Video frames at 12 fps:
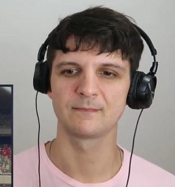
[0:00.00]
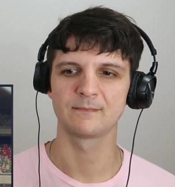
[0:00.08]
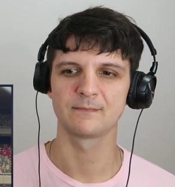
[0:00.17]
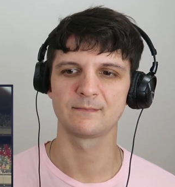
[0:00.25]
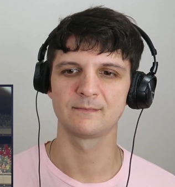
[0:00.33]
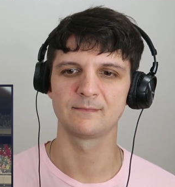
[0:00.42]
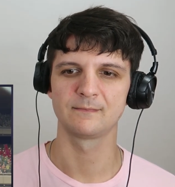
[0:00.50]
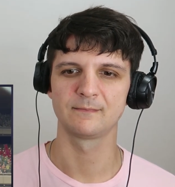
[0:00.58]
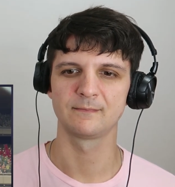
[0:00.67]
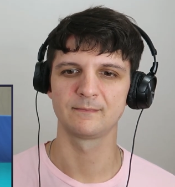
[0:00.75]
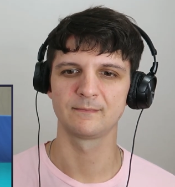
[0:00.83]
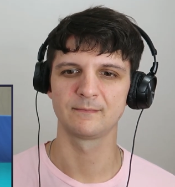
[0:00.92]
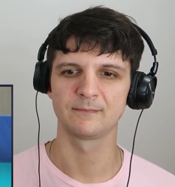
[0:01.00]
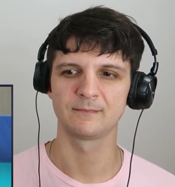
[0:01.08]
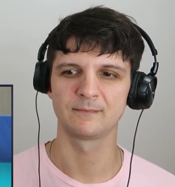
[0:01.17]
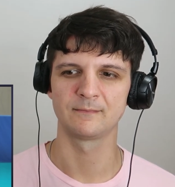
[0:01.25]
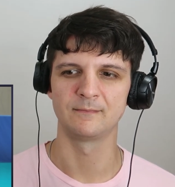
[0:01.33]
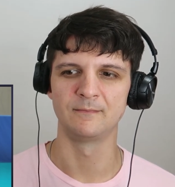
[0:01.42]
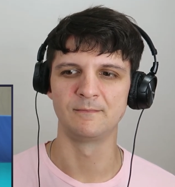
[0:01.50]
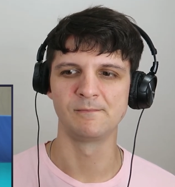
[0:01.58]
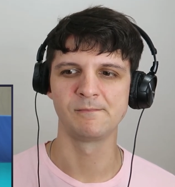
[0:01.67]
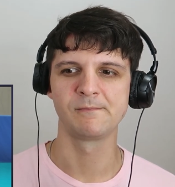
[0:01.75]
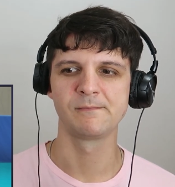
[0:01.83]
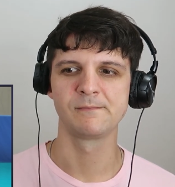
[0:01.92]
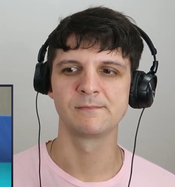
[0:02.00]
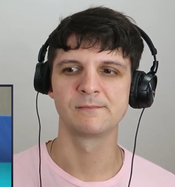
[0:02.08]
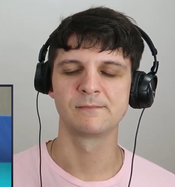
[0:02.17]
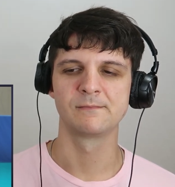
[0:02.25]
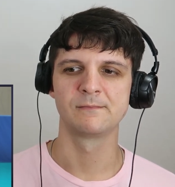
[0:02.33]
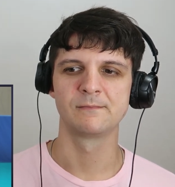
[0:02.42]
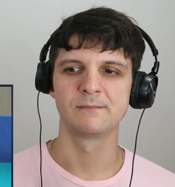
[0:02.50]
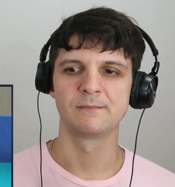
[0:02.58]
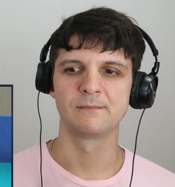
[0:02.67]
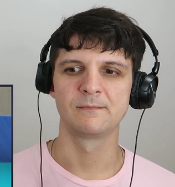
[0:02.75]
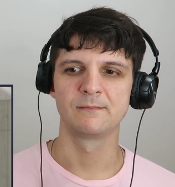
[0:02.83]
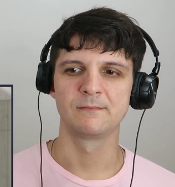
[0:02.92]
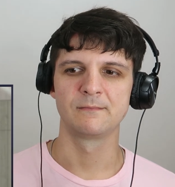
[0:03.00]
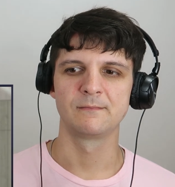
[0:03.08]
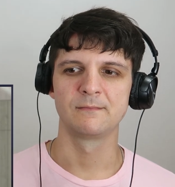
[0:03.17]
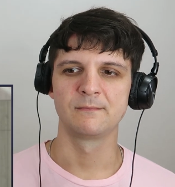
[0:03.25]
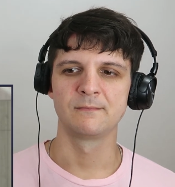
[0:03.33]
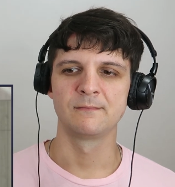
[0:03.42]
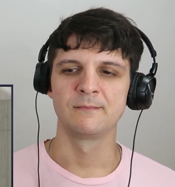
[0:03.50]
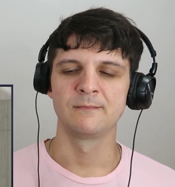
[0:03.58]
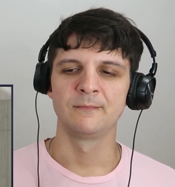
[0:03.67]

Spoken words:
[no speech]